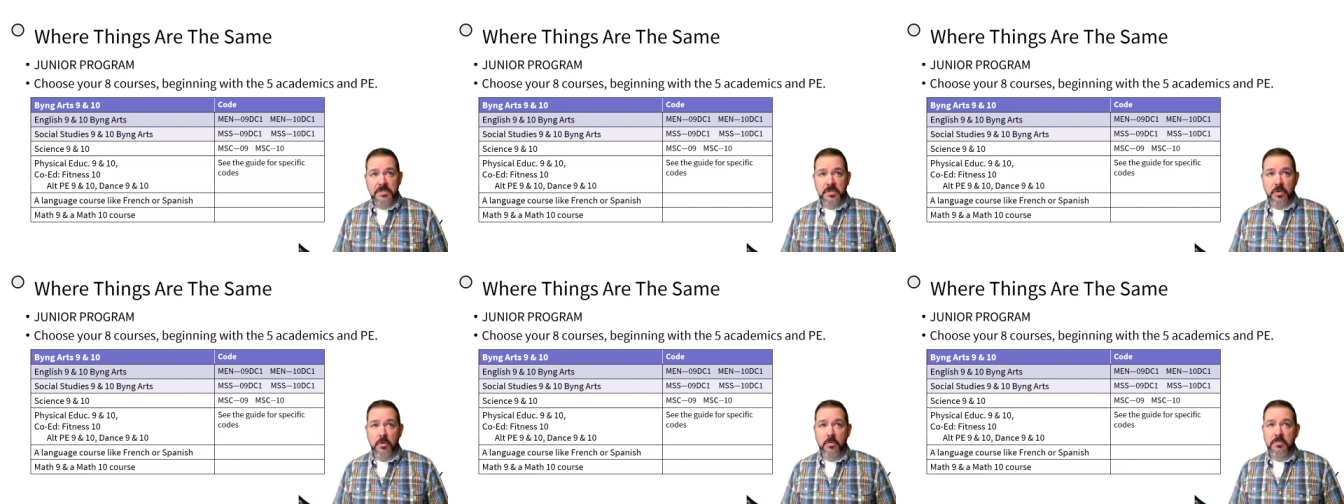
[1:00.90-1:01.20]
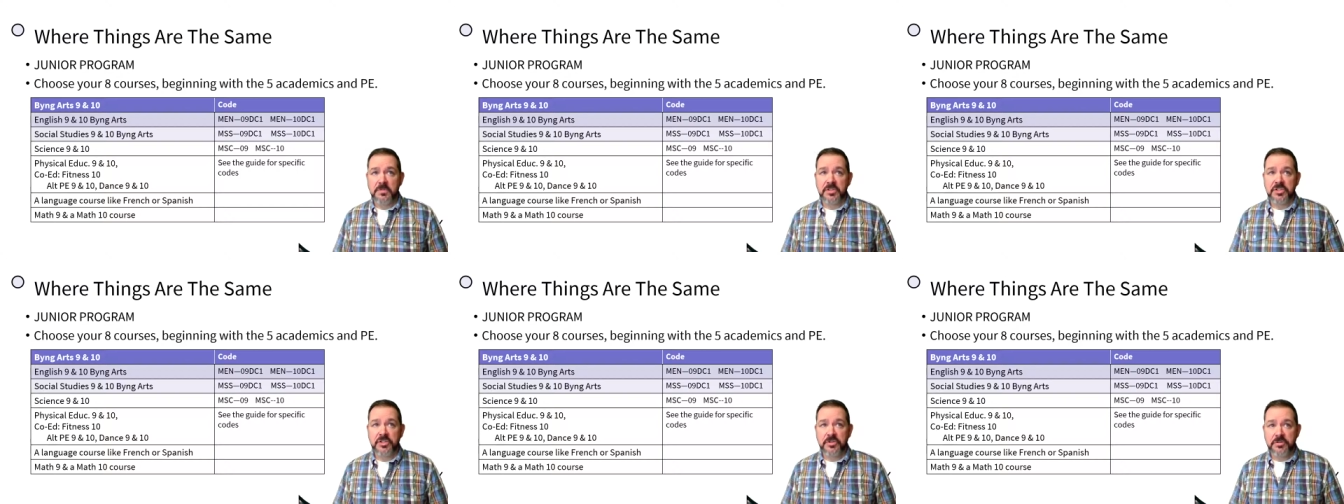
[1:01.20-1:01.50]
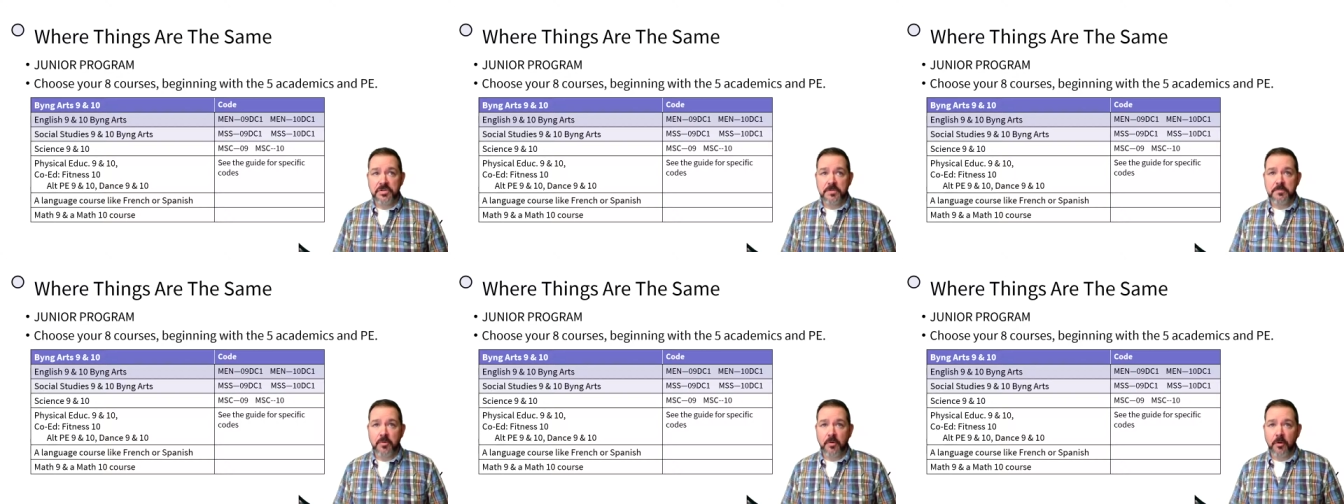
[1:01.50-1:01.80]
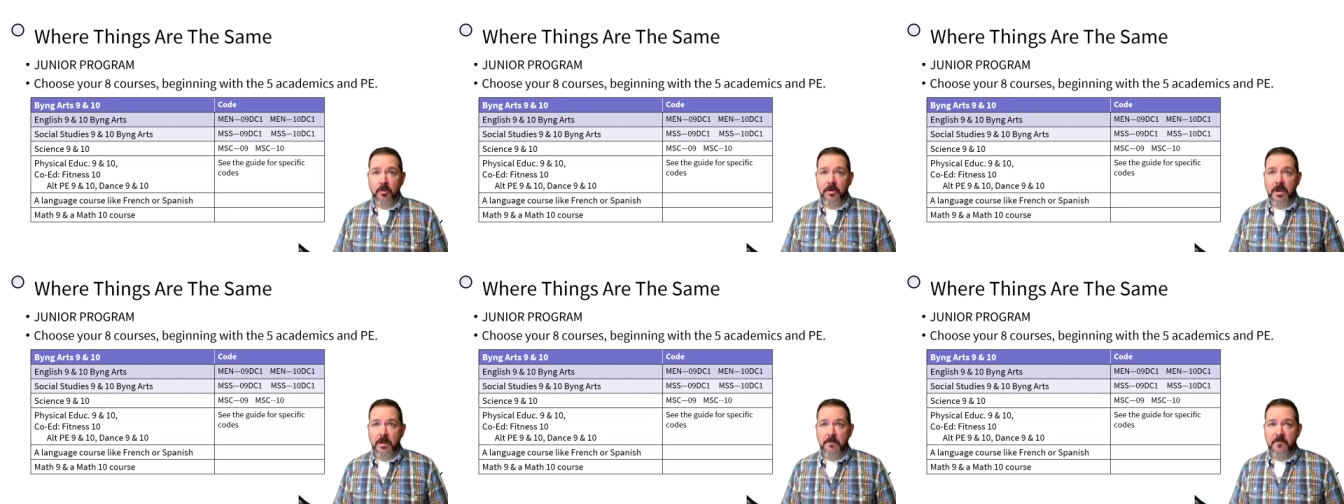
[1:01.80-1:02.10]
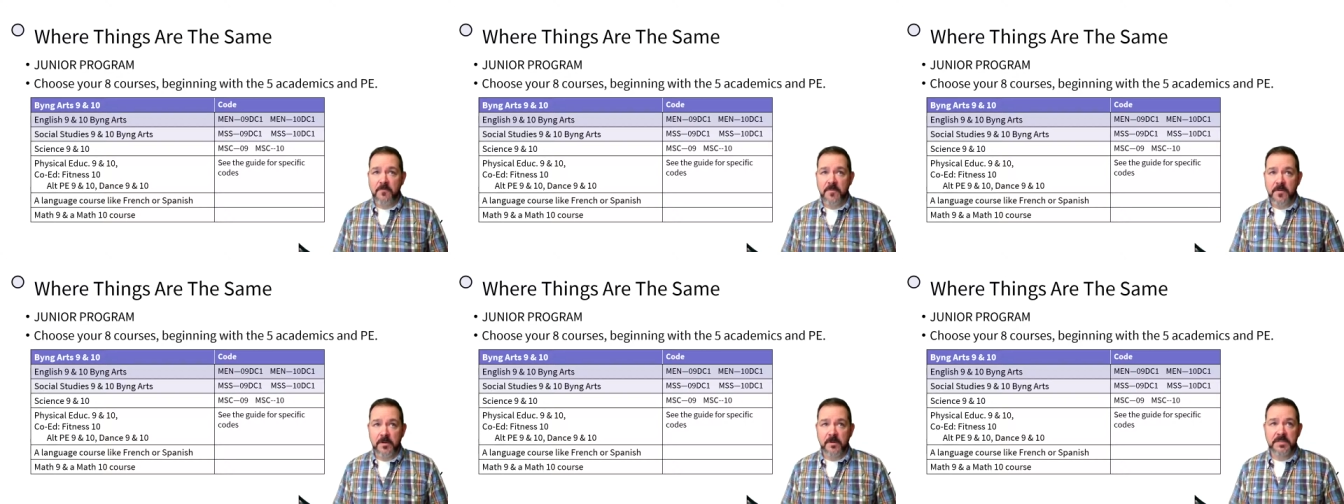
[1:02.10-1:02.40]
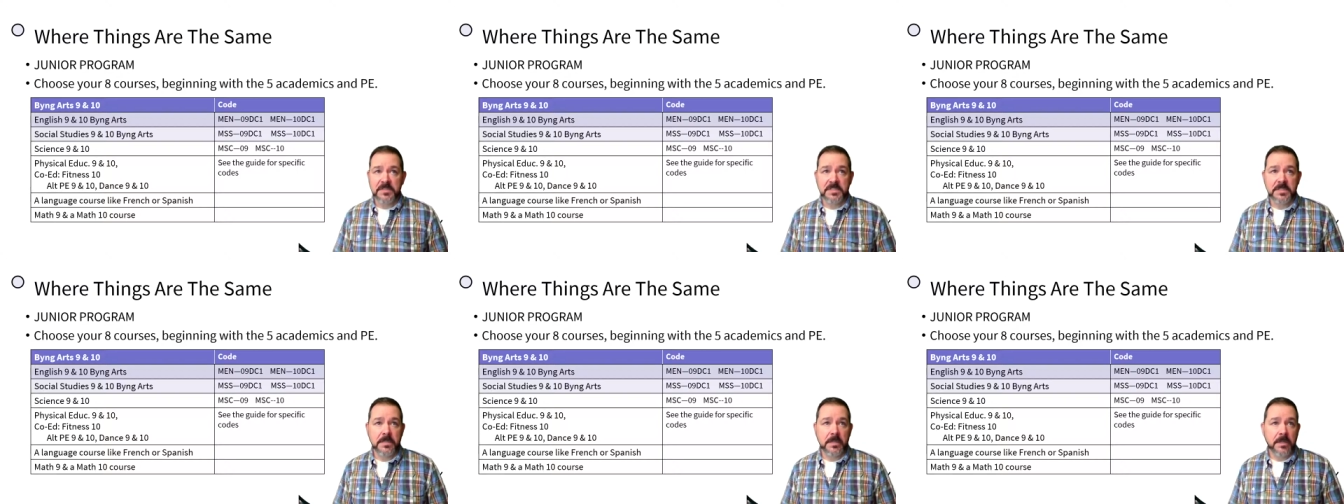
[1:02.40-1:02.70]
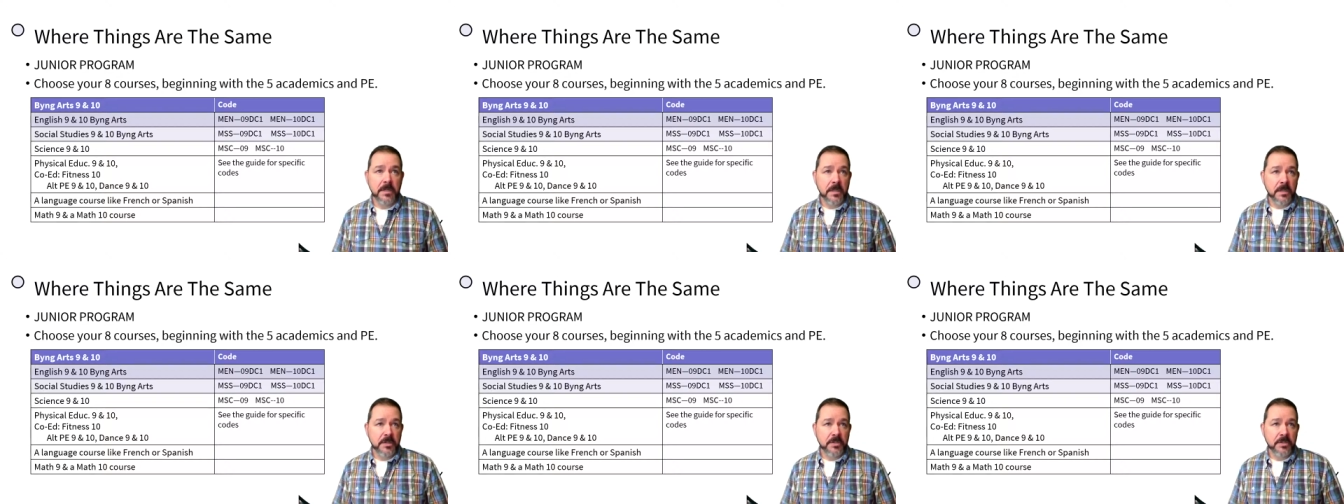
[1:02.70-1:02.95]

So, the junior program first,